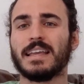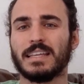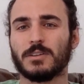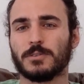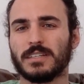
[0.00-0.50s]
and
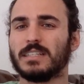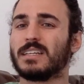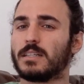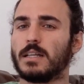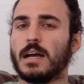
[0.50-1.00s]
get ready to
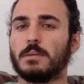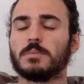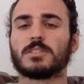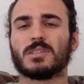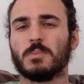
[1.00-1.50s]

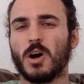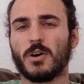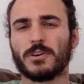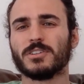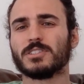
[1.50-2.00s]
climb some
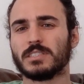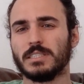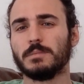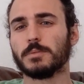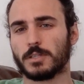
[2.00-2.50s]
harder,
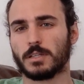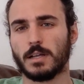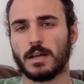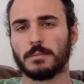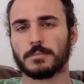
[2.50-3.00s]
steeper
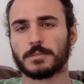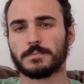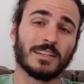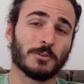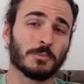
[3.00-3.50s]
climbs.
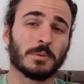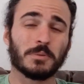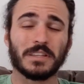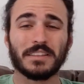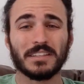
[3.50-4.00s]
Now
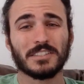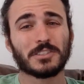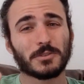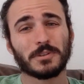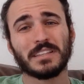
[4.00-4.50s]
remember that
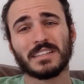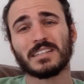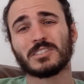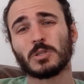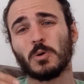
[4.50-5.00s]
these 3
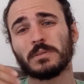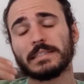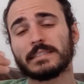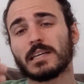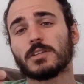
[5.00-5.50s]
things
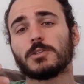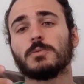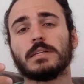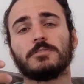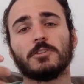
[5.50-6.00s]
only tell
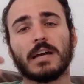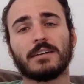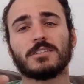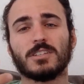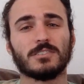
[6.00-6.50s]
you if you
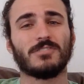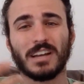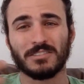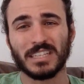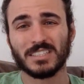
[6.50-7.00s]
have a good
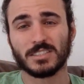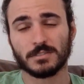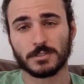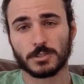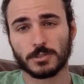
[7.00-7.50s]
foundation
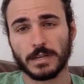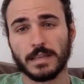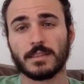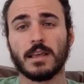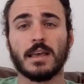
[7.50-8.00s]
of
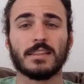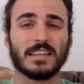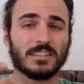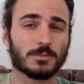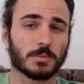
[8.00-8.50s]
strength
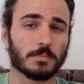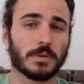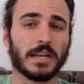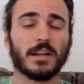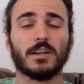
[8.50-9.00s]
that is
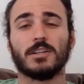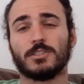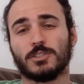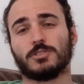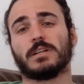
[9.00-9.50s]
prepared
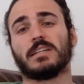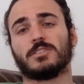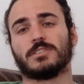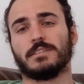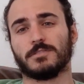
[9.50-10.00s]
to try to
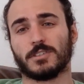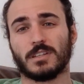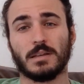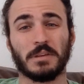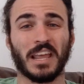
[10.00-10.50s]
train for
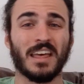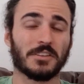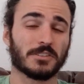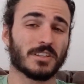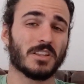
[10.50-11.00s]
climbing.
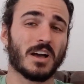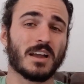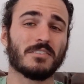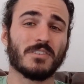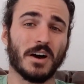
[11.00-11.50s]
There's a
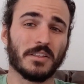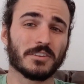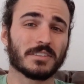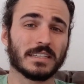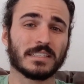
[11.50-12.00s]
lot of
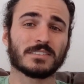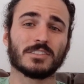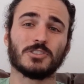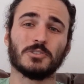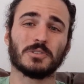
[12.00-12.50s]
other things
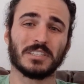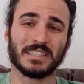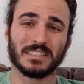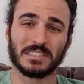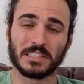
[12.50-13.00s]
that you could
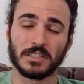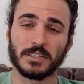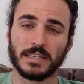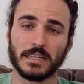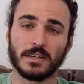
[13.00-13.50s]

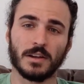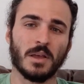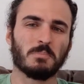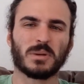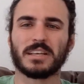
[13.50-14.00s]
consider here,
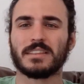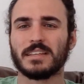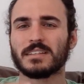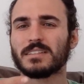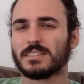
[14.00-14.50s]
but I
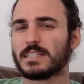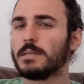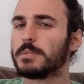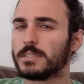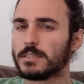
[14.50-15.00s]
think let's
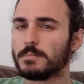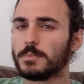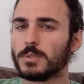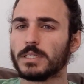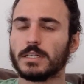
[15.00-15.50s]
keep it
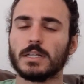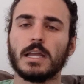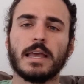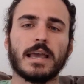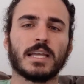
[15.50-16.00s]
simple here
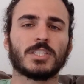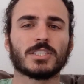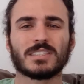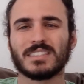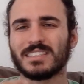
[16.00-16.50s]
and
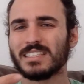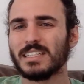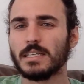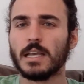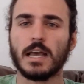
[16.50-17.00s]
just to
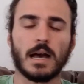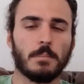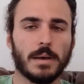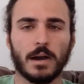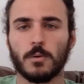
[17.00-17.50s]
see
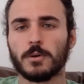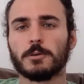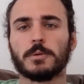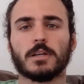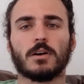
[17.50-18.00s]
about
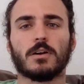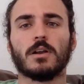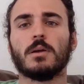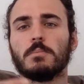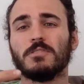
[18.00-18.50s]
where we
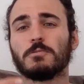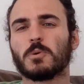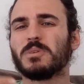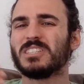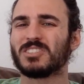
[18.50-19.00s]
are
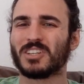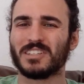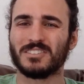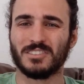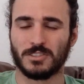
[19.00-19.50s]
before we
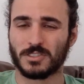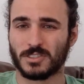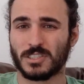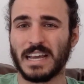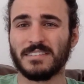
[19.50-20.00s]
start
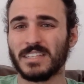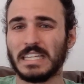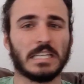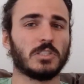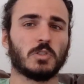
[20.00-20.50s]

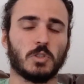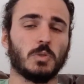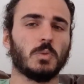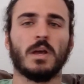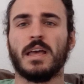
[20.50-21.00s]
diving
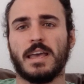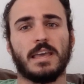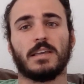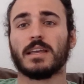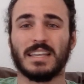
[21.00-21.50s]
into
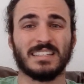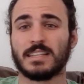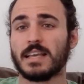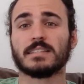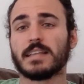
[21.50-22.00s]
a
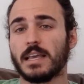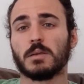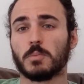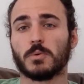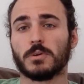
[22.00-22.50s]
intense
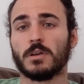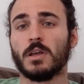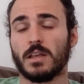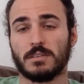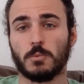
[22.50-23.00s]
hangboard
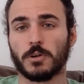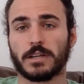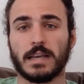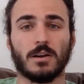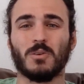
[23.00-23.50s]

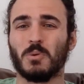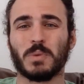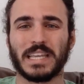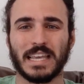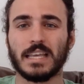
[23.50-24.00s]
workout when
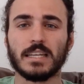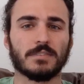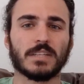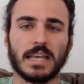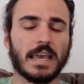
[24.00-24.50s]
we can't
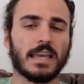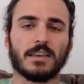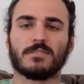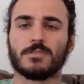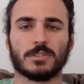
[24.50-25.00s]
even
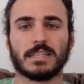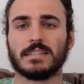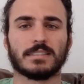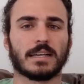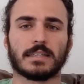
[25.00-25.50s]
hang for
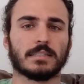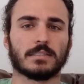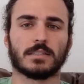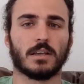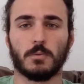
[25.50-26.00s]
10
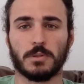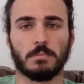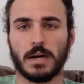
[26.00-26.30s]
seconds with